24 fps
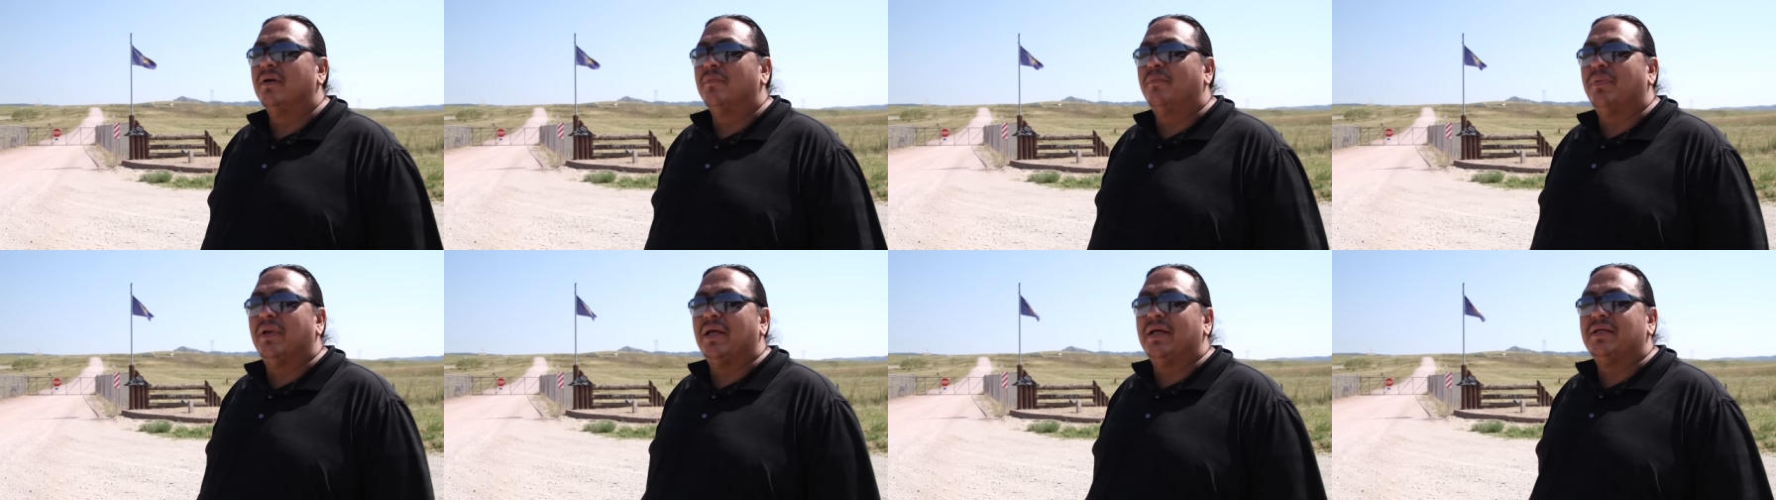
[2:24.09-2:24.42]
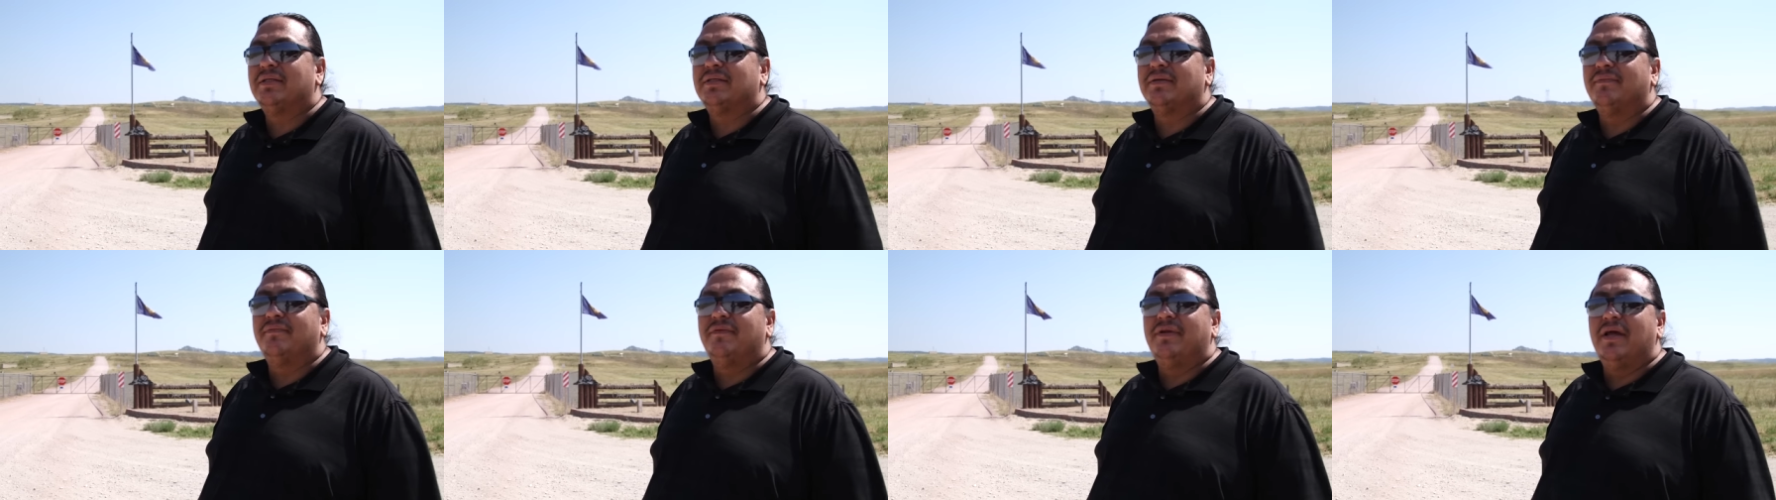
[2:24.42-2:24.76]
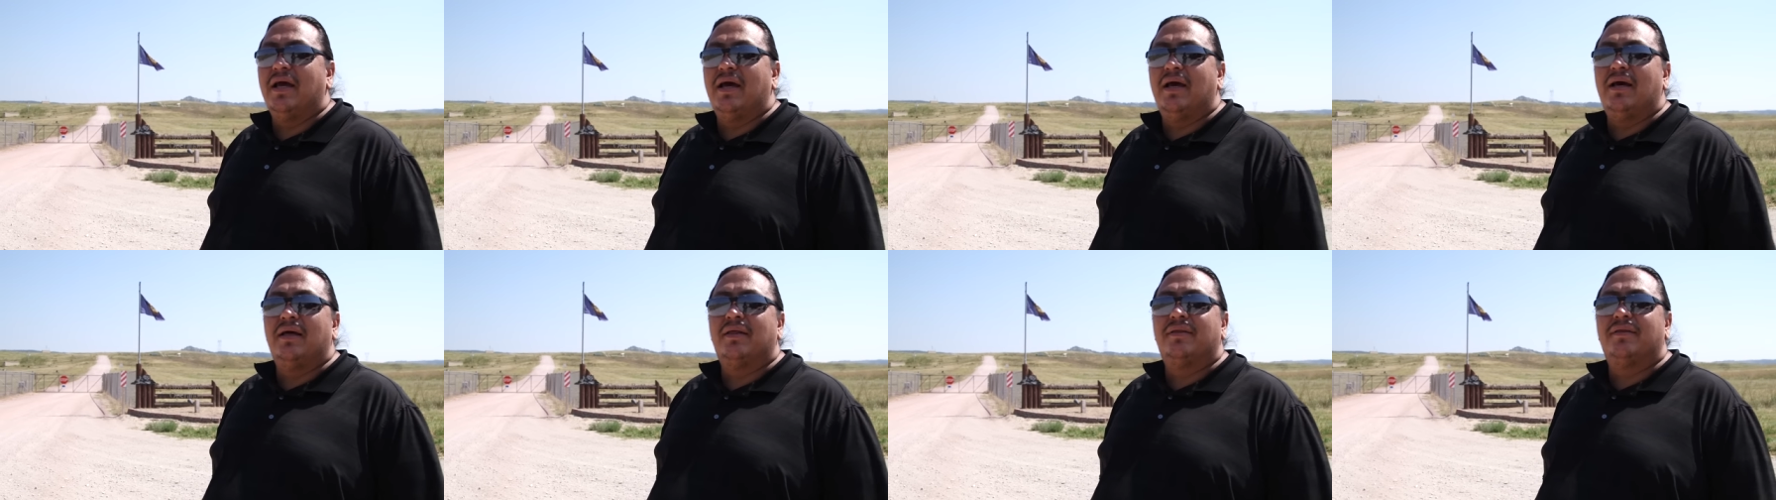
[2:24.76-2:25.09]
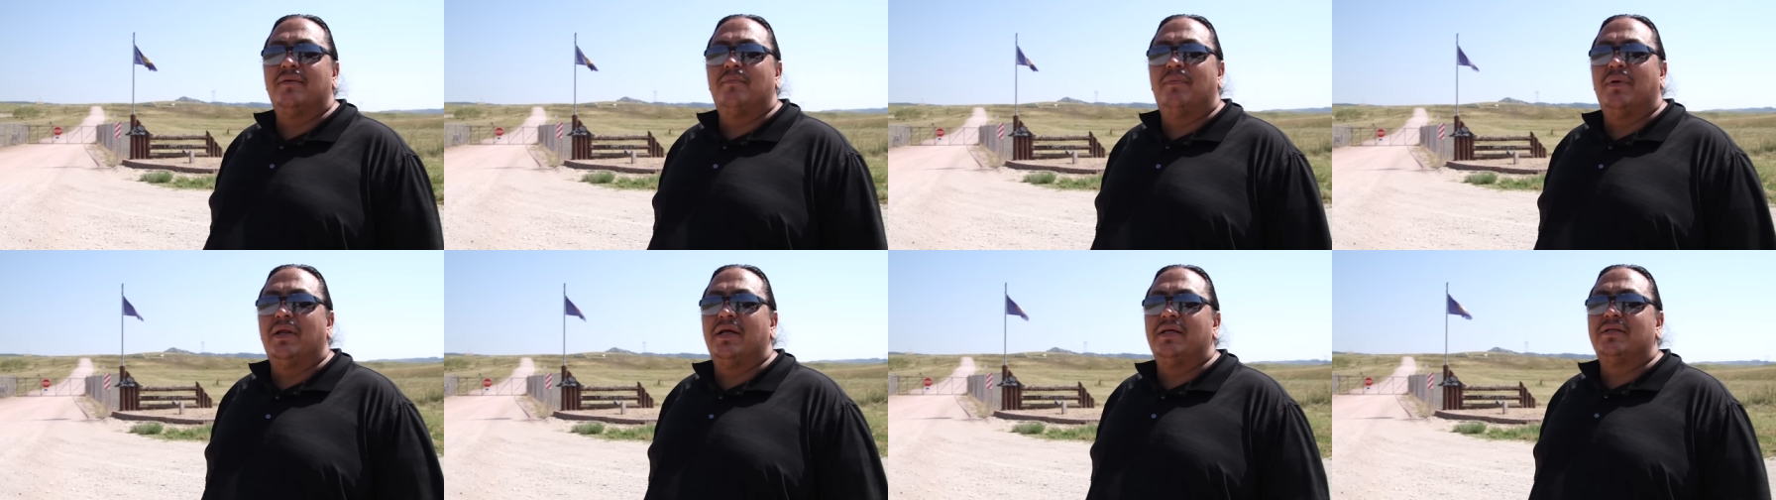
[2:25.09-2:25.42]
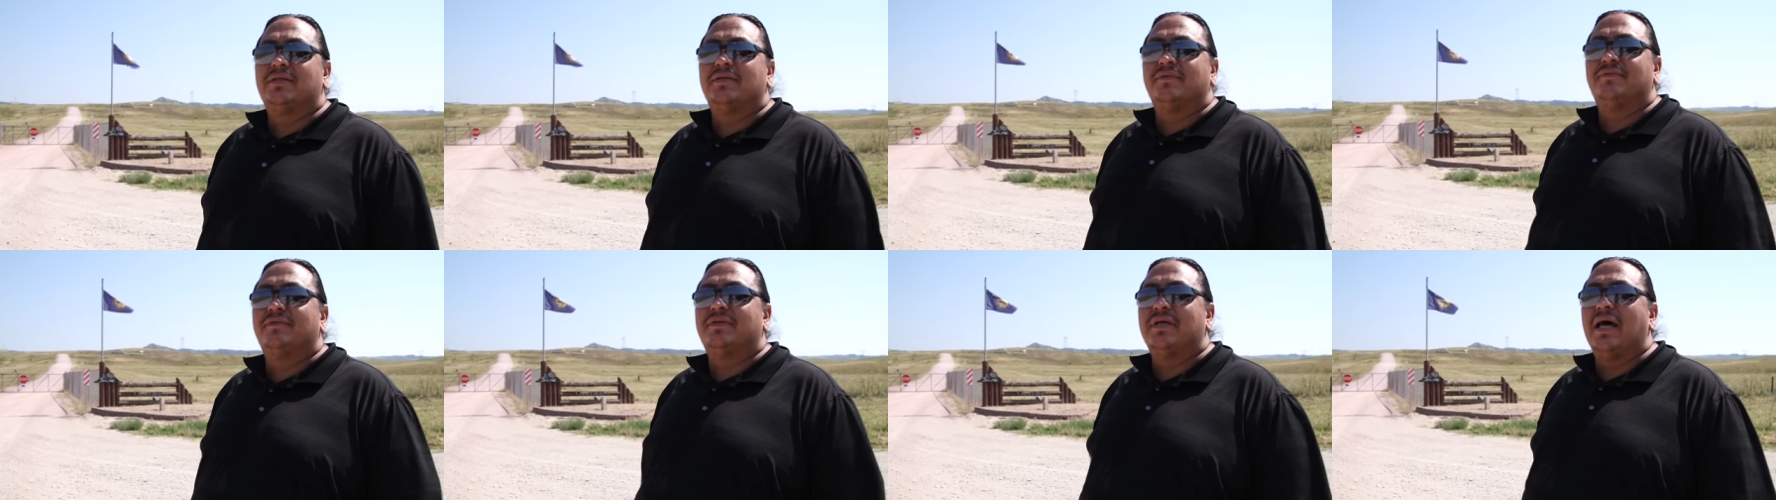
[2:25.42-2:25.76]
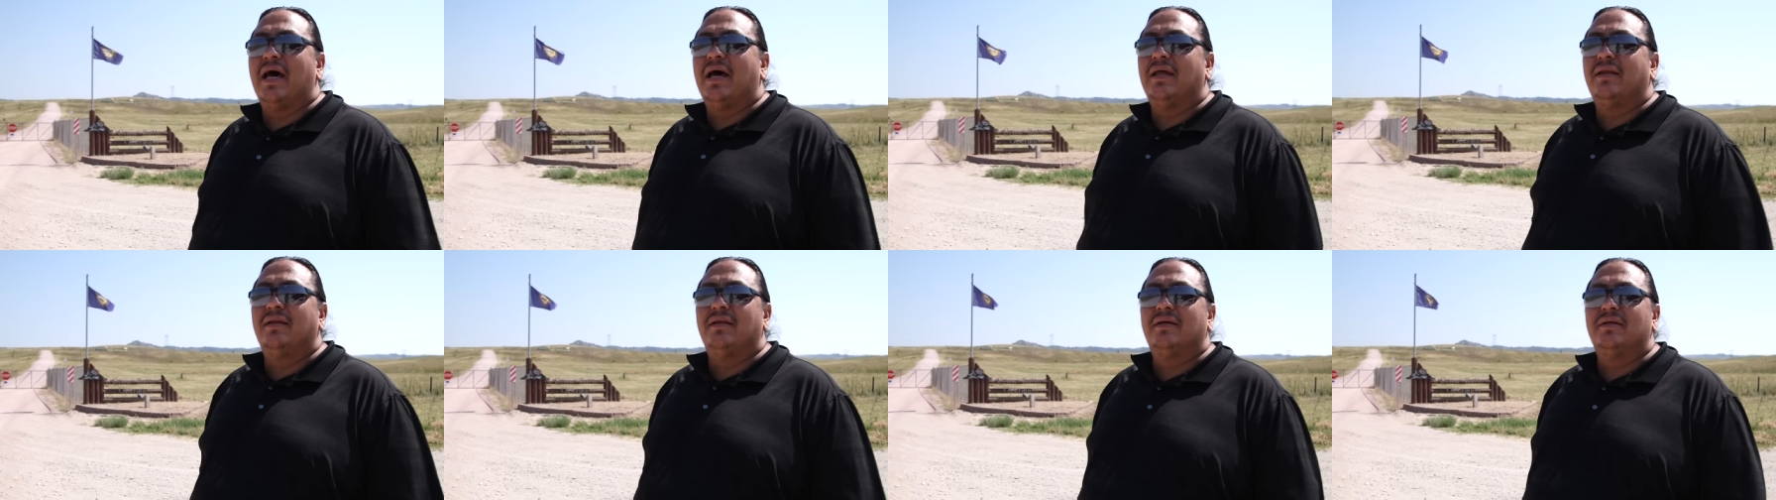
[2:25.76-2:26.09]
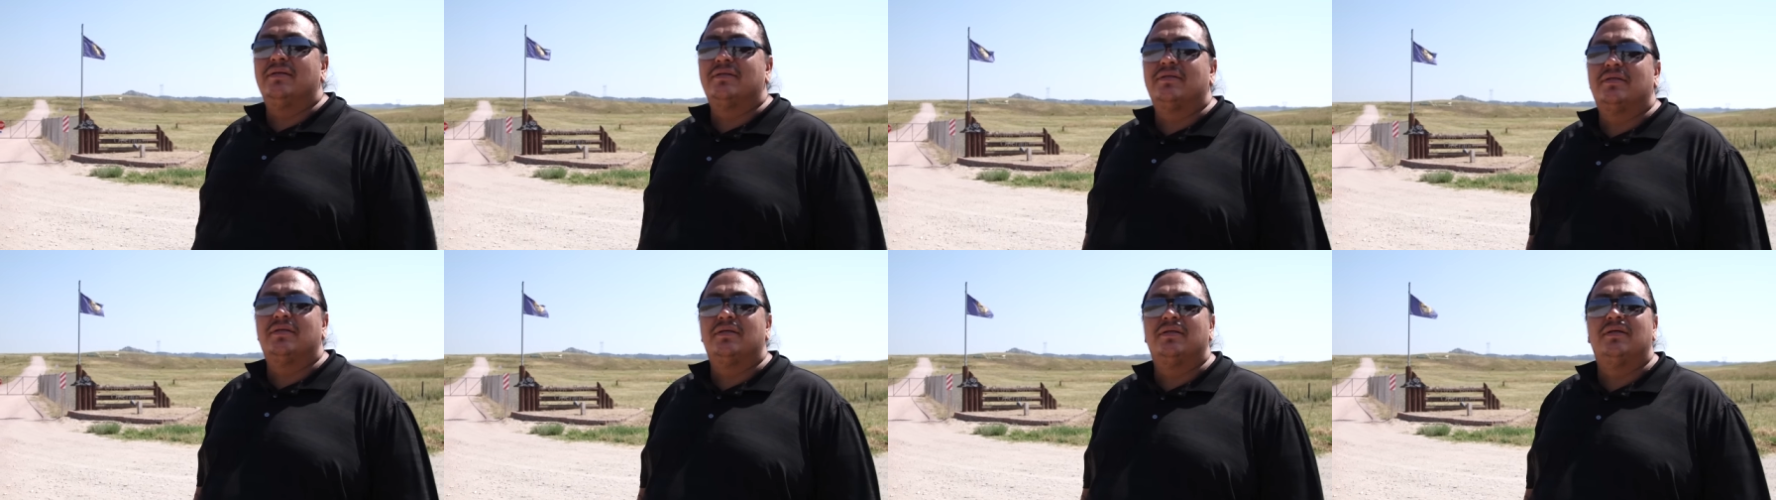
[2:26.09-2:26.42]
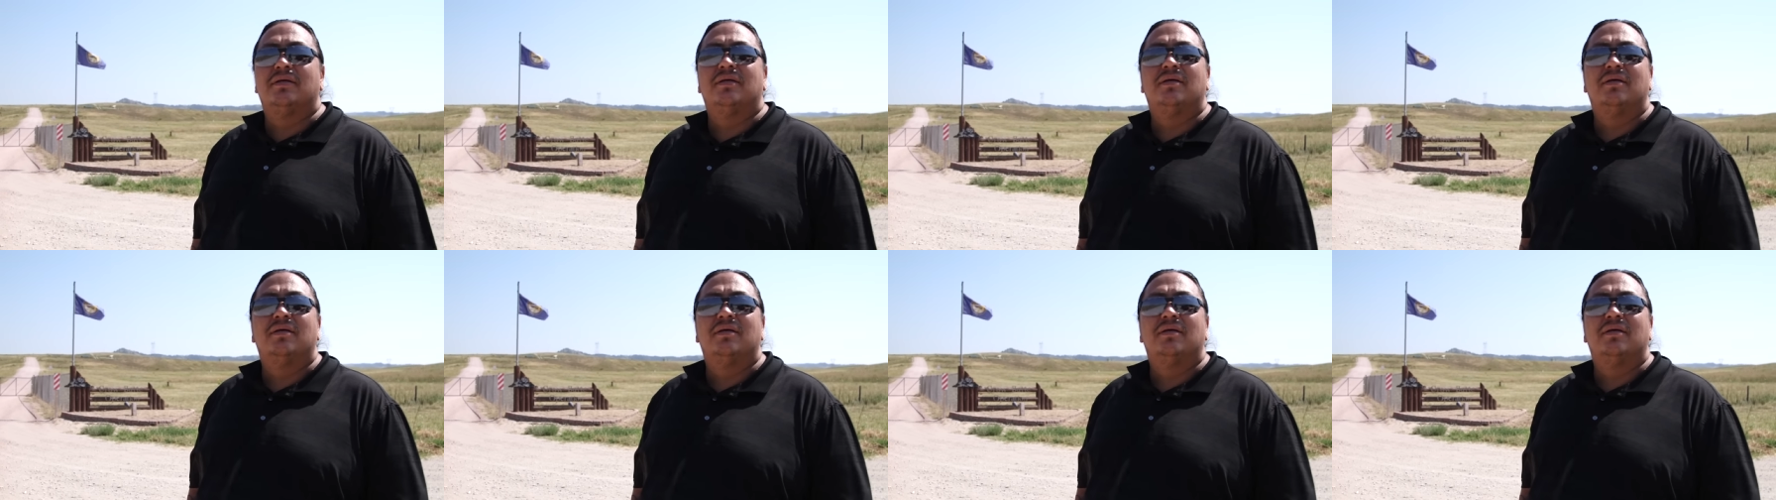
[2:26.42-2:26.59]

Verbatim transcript: a place of death, a place of sadness.